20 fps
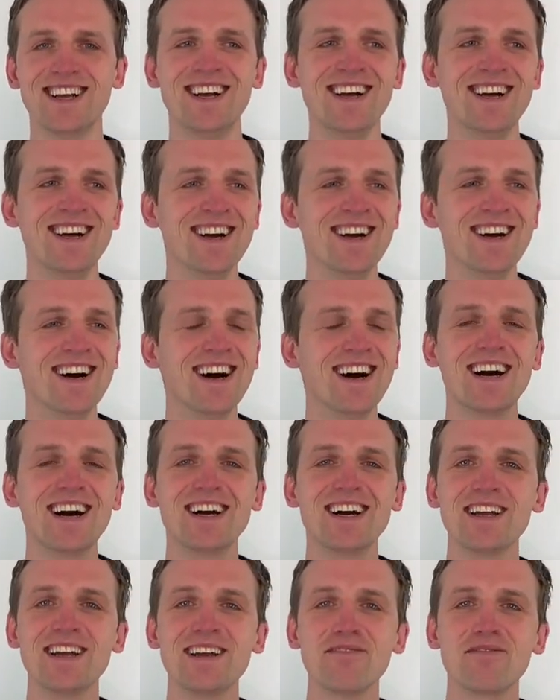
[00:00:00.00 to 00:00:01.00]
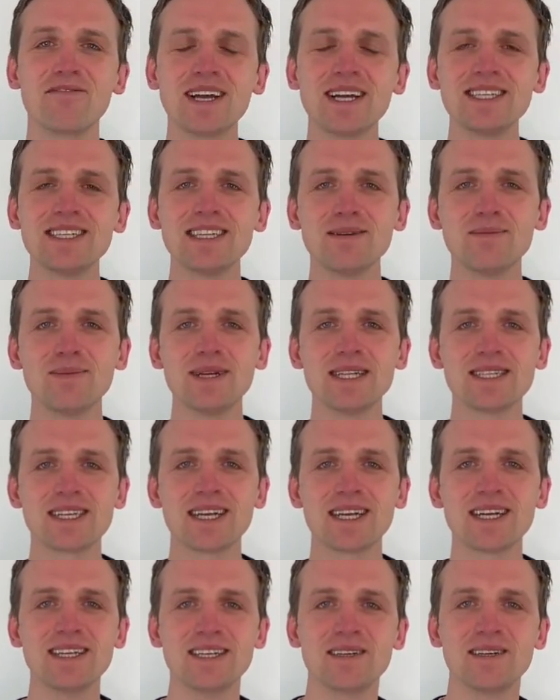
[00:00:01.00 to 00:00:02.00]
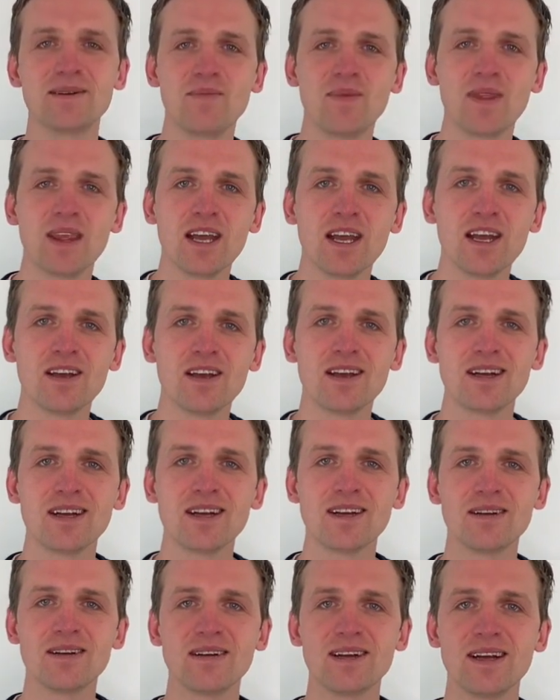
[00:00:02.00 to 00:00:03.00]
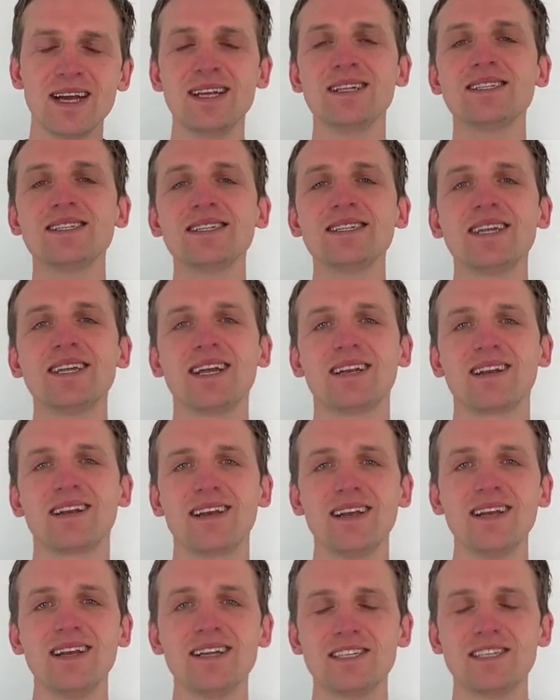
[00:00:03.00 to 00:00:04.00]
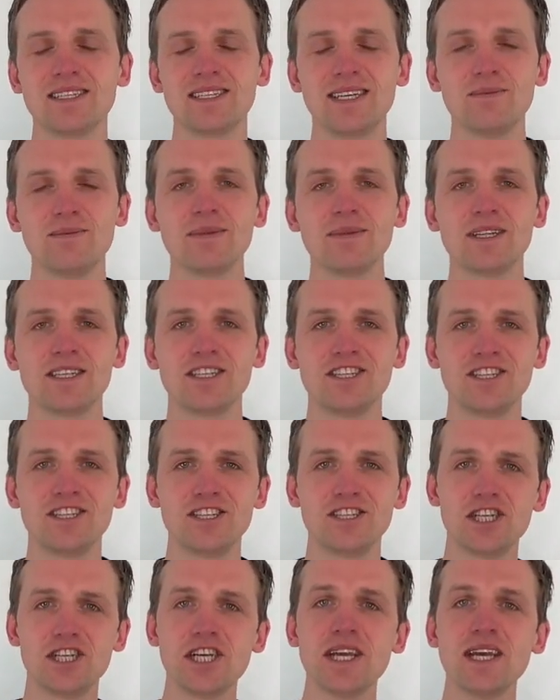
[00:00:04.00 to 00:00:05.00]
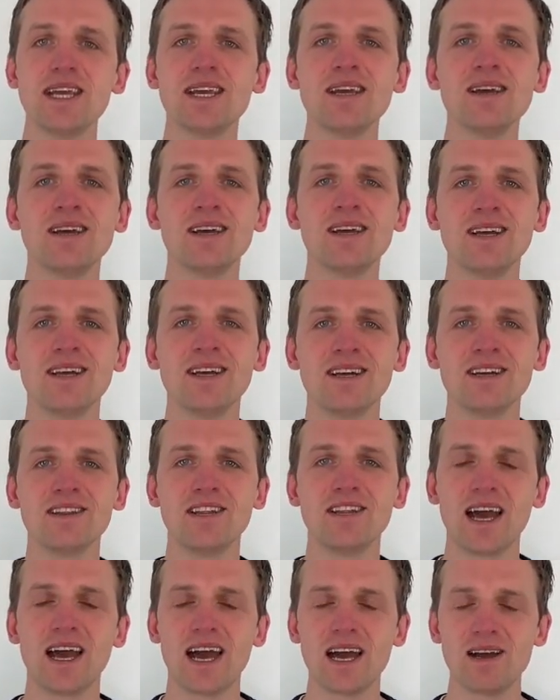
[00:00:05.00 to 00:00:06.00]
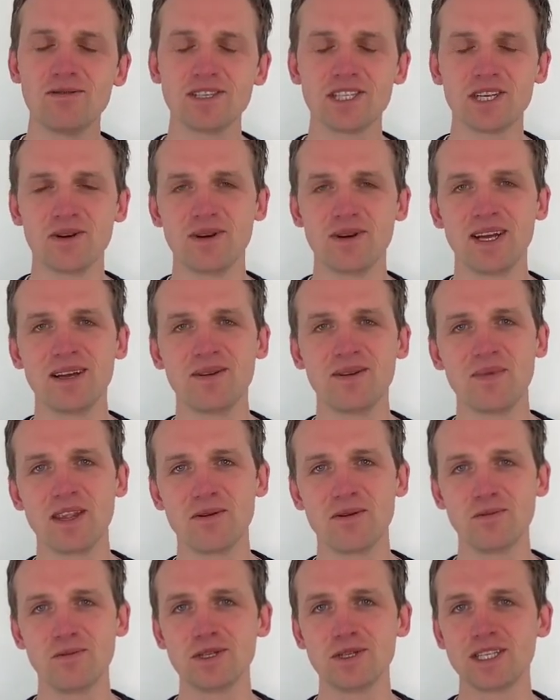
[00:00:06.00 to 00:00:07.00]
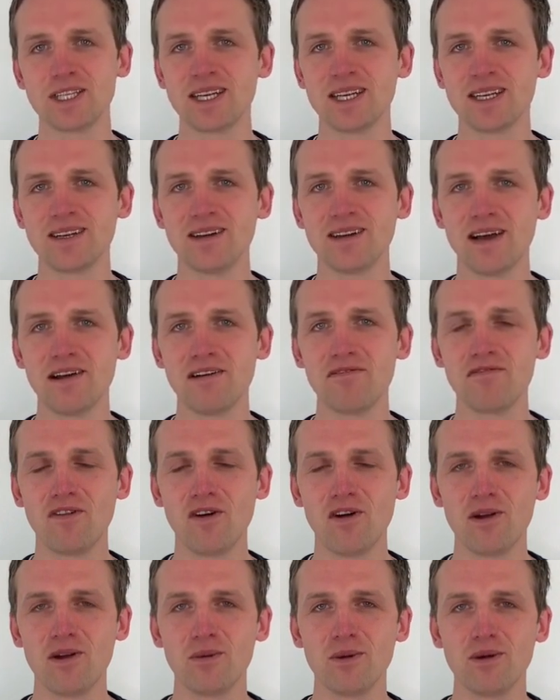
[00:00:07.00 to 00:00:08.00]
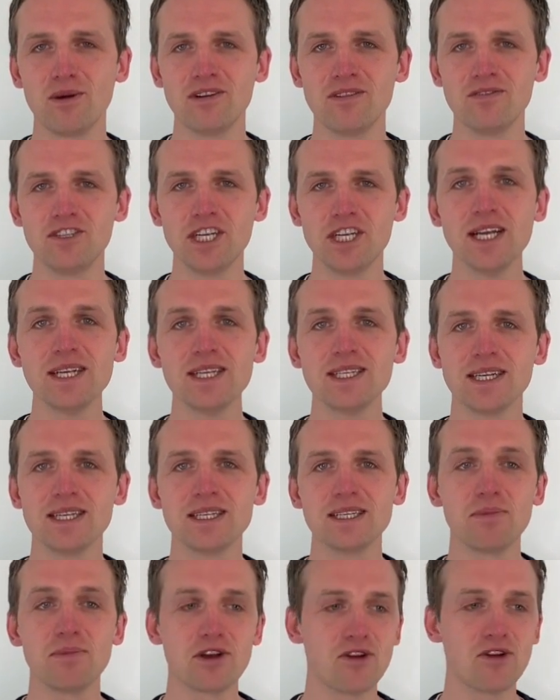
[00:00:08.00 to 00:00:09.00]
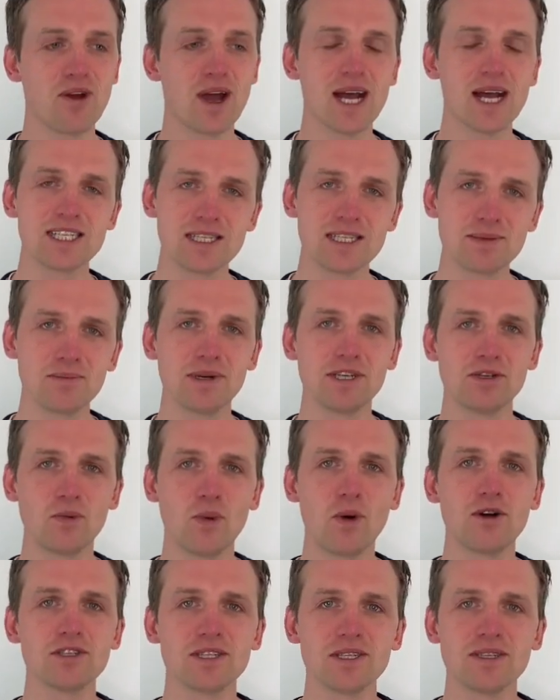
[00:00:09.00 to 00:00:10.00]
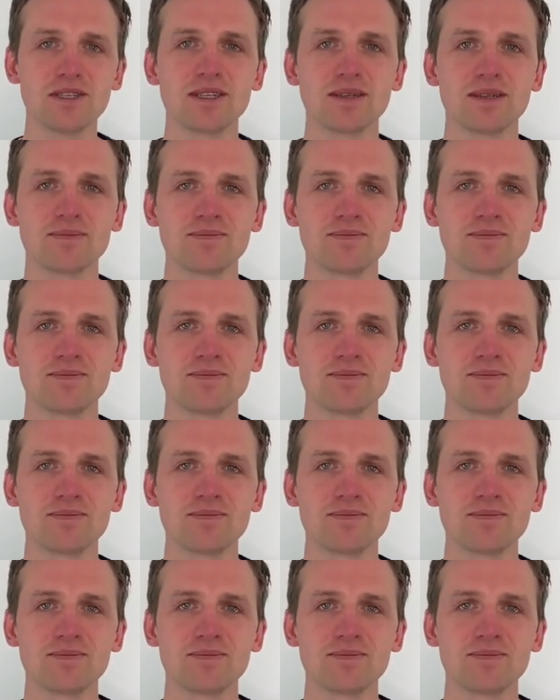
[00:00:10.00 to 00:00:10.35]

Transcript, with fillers: uh, invited them inside. Uh, incidentally, it seemed that she, the house owner, was a, a follower of Jesus, but her husband wasn't.